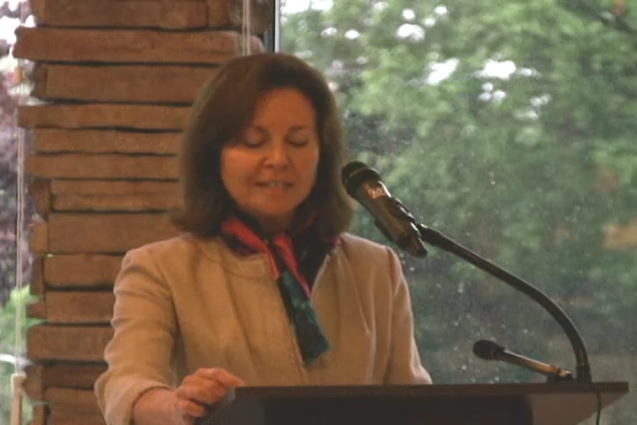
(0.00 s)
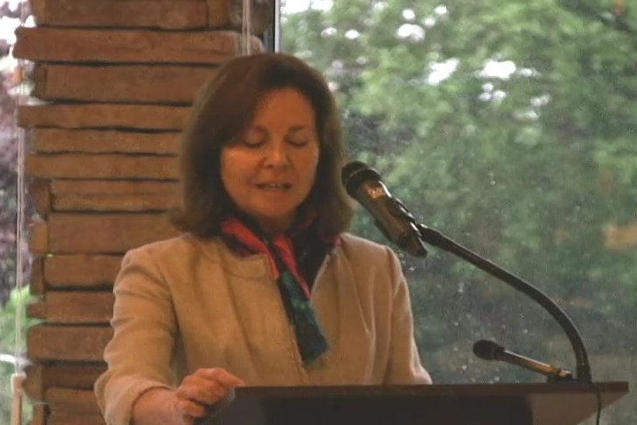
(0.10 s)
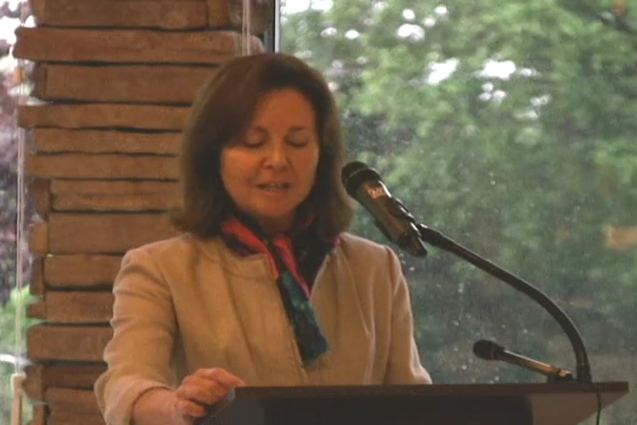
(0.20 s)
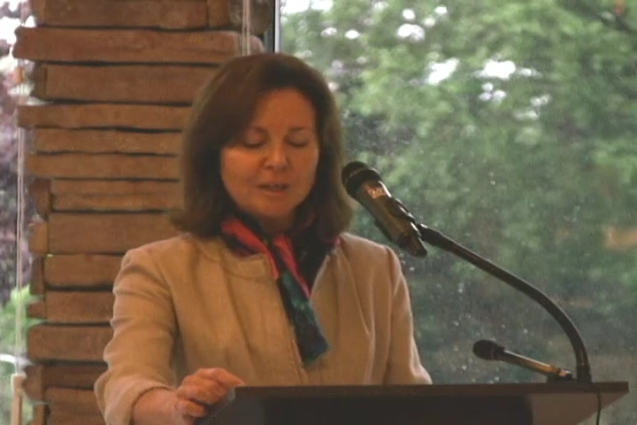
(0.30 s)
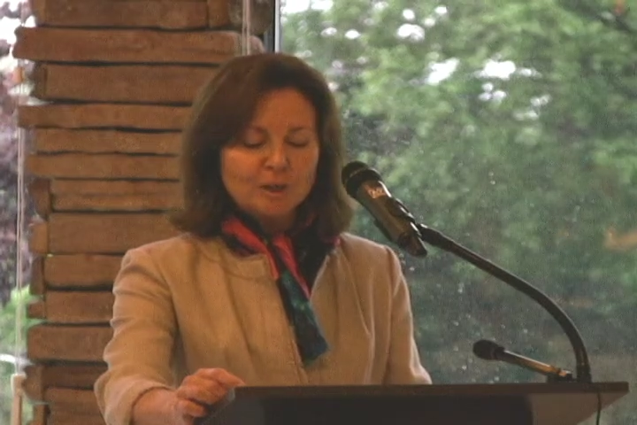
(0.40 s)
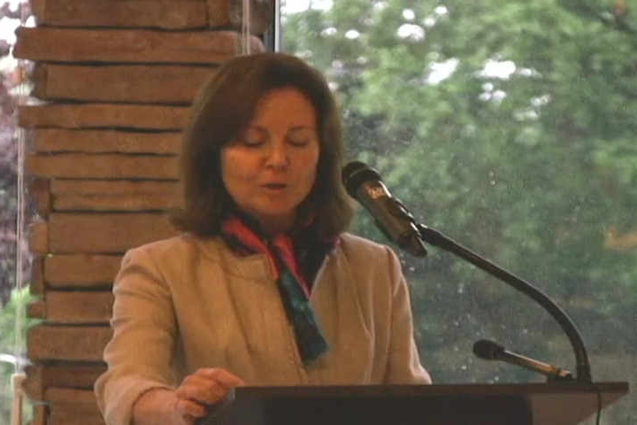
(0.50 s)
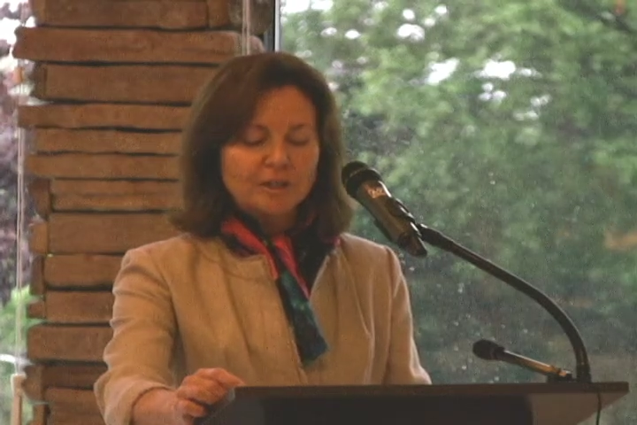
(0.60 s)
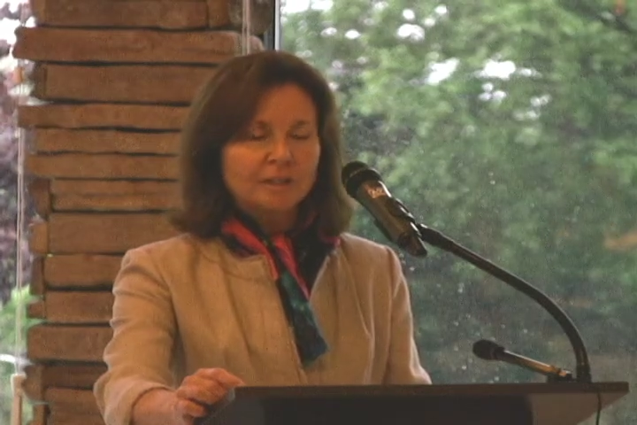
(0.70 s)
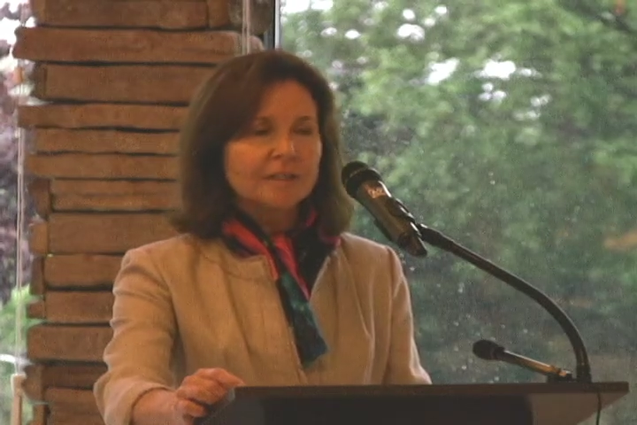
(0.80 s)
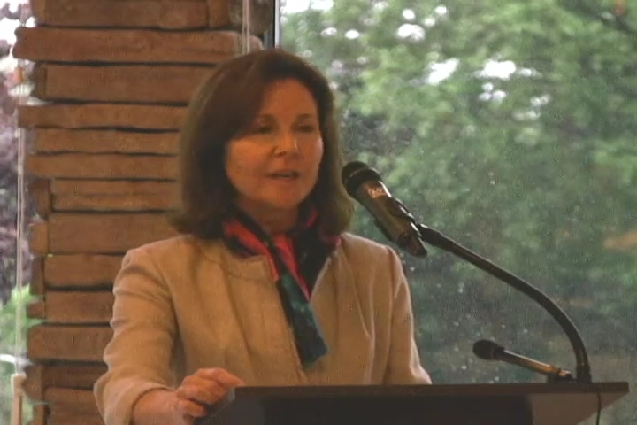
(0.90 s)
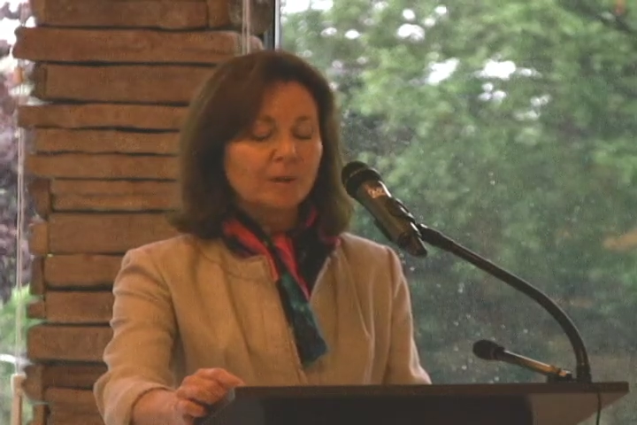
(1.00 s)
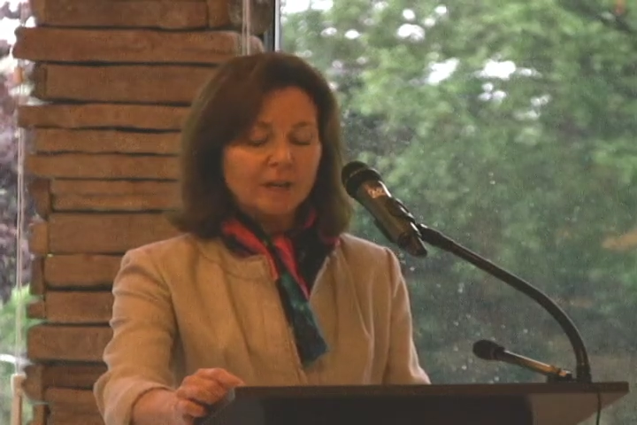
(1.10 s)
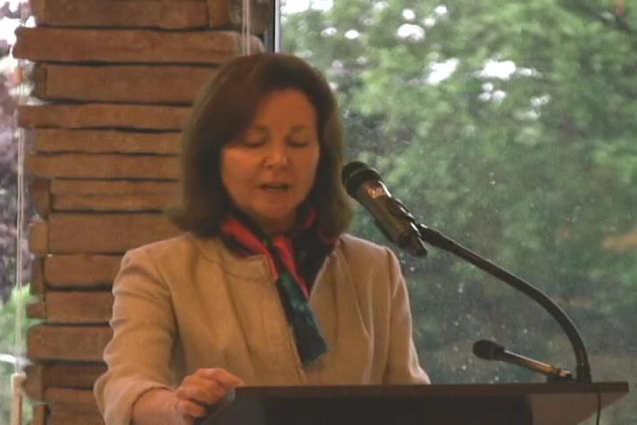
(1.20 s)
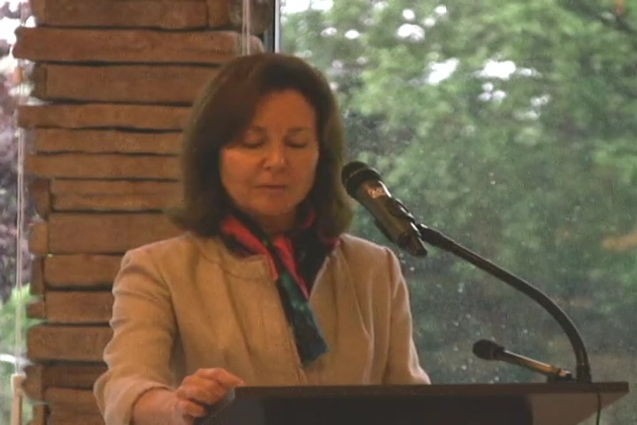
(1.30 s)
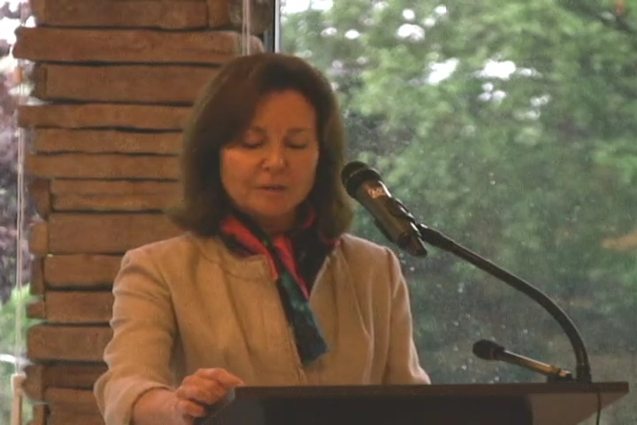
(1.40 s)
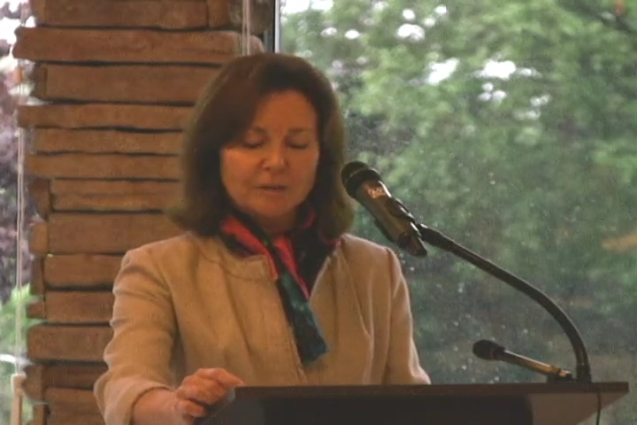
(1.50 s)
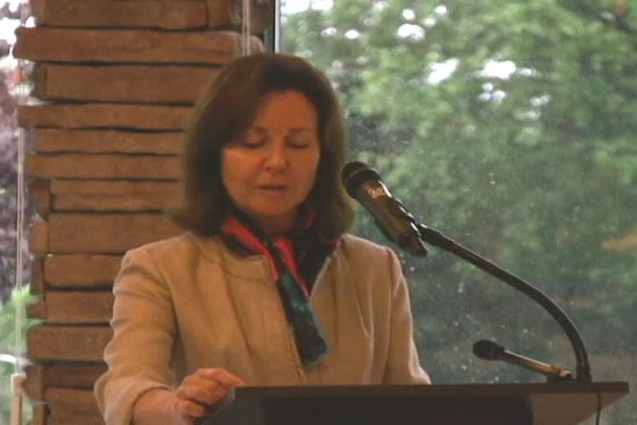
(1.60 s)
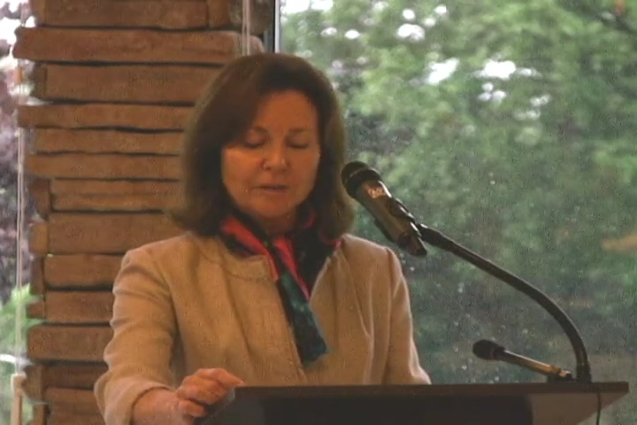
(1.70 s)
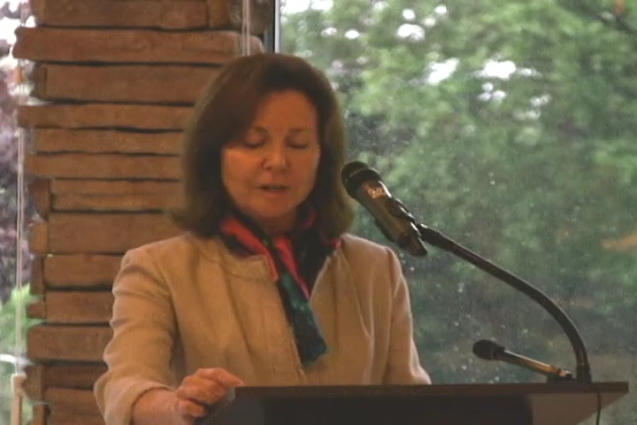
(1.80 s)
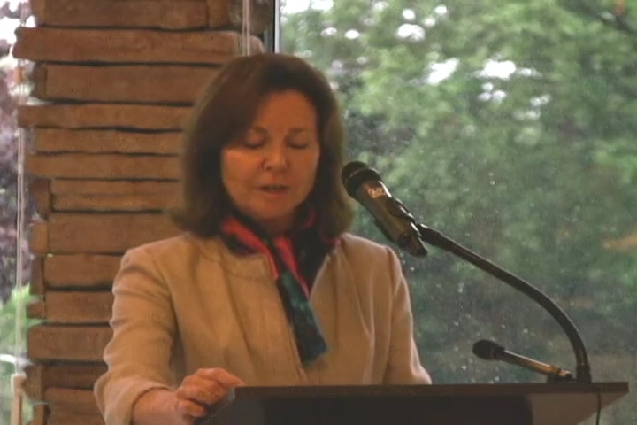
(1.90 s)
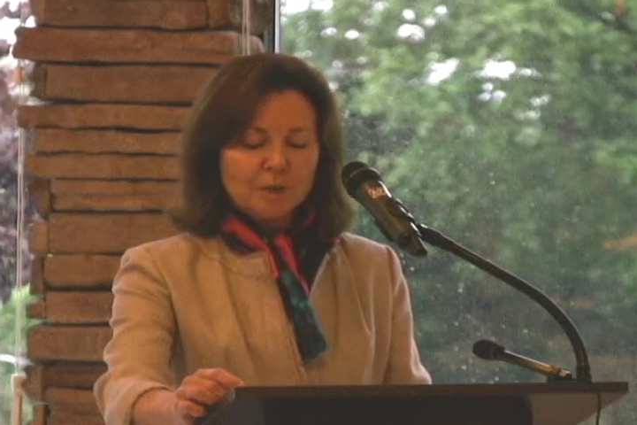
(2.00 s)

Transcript: 8 years on the town council,